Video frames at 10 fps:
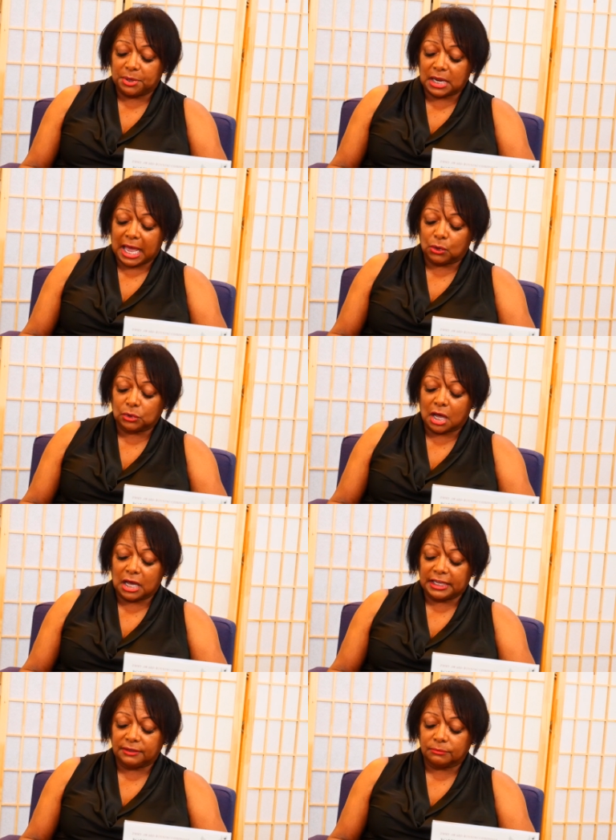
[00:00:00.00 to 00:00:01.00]
plow
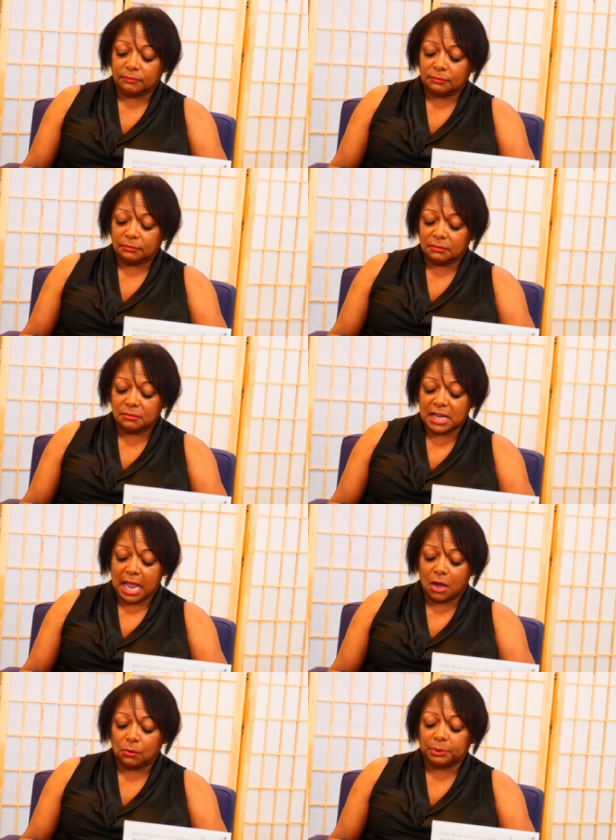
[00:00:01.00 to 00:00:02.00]
line
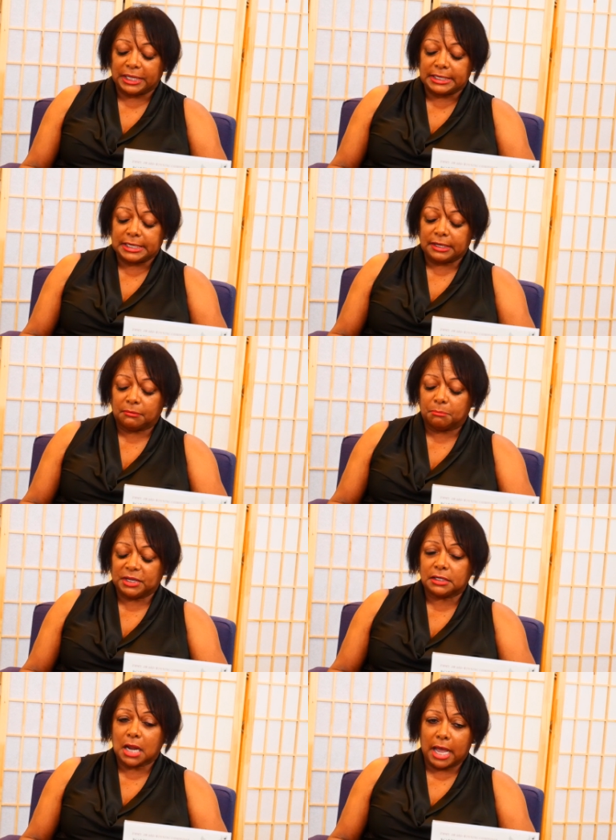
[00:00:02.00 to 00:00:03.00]
now blending
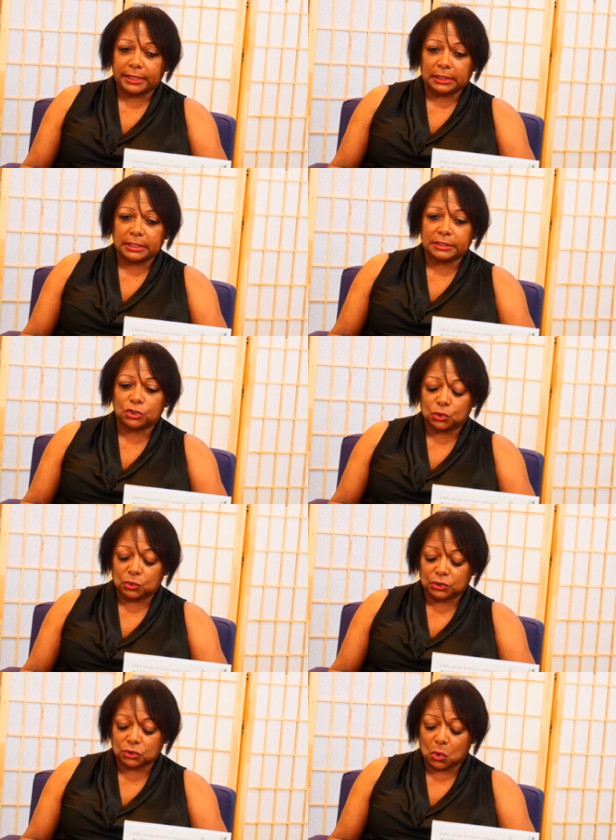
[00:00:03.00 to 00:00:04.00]
benignly into
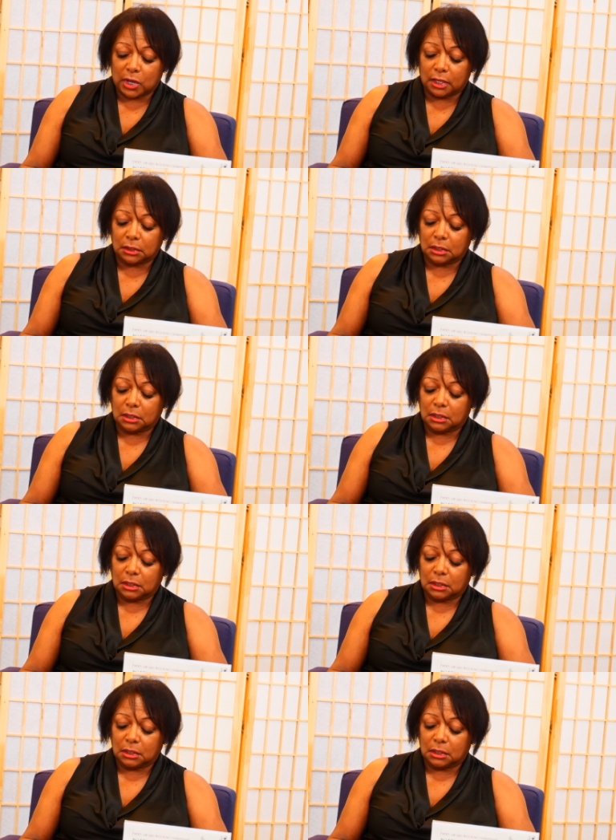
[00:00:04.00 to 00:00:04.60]
the soil.